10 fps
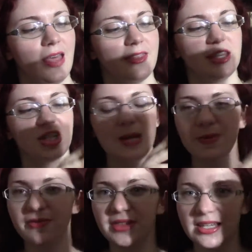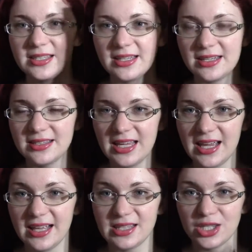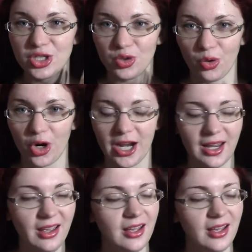the ship of Theseus is a story,